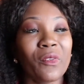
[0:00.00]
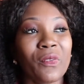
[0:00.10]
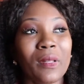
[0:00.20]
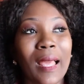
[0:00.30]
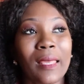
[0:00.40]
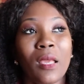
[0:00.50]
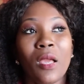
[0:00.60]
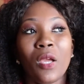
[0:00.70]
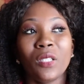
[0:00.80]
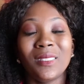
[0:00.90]
You feel like
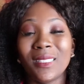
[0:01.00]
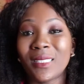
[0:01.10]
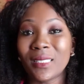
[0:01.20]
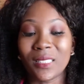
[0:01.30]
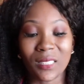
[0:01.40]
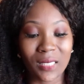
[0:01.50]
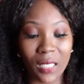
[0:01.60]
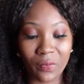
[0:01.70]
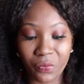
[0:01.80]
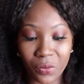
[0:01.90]
this is just
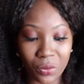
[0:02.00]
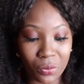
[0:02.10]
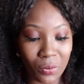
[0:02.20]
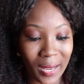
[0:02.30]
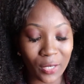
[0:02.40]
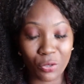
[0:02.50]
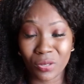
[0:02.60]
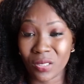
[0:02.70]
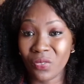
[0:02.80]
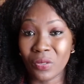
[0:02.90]
it for you and you
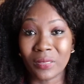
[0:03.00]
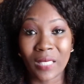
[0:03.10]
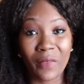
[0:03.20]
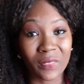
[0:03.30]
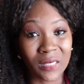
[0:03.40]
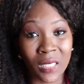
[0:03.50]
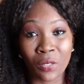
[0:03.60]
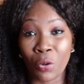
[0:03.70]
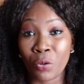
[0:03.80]
just feel devastated,